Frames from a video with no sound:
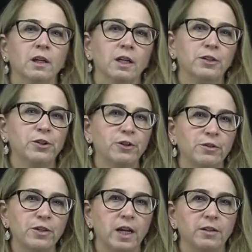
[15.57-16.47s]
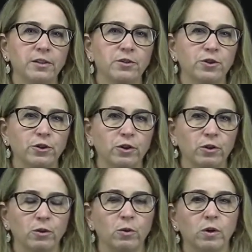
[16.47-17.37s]
It turns out that
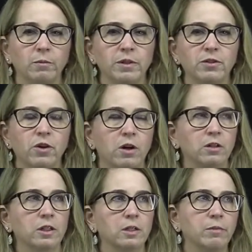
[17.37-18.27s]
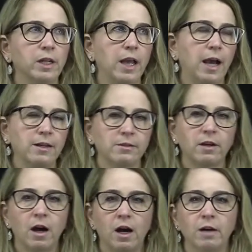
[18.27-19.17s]
circular orbits aren't going to be as
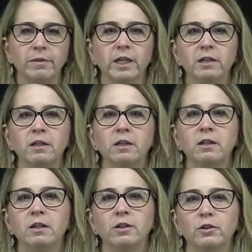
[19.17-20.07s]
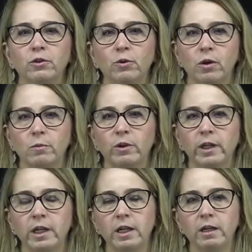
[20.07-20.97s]
common.
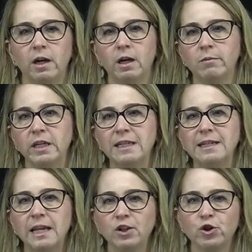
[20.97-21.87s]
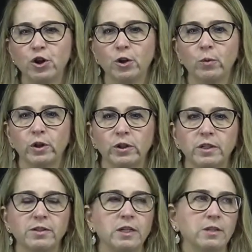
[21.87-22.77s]
Normally, in nature, we're going to
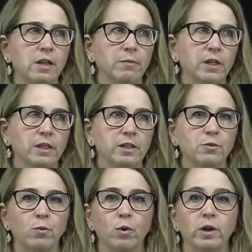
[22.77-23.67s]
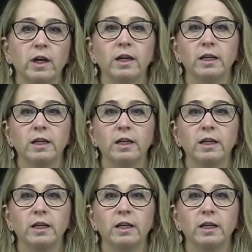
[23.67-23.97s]
see something that's more